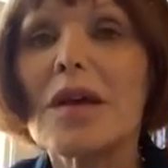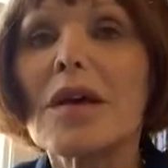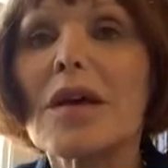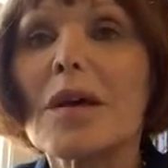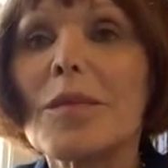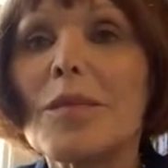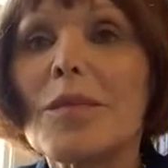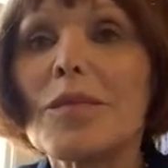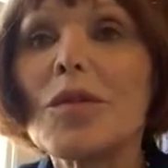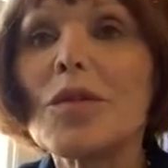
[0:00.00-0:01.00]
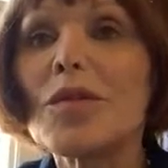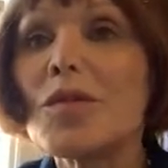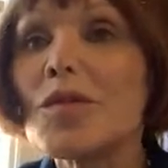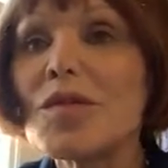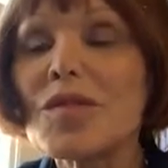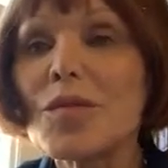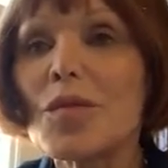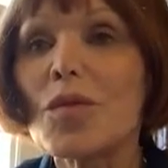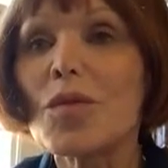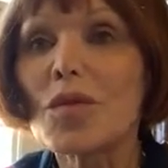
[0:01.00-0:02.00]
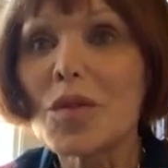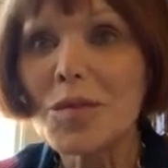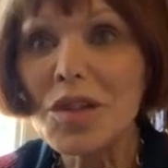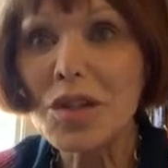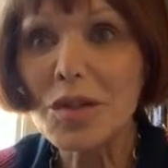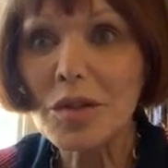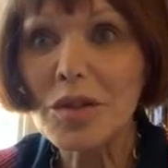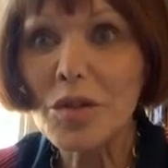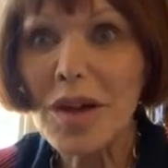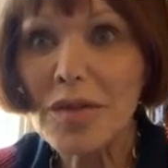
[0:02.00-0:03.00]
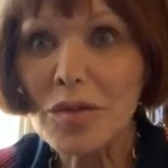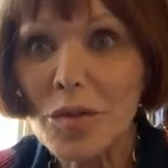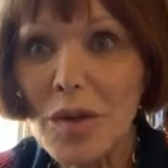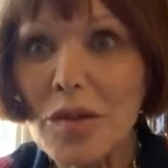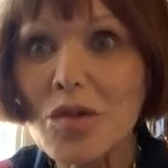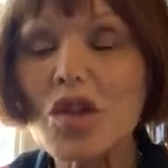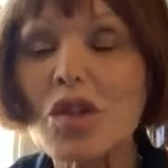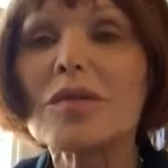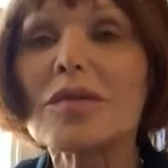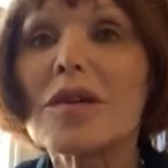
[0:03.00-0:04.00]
You use all the material you have around you,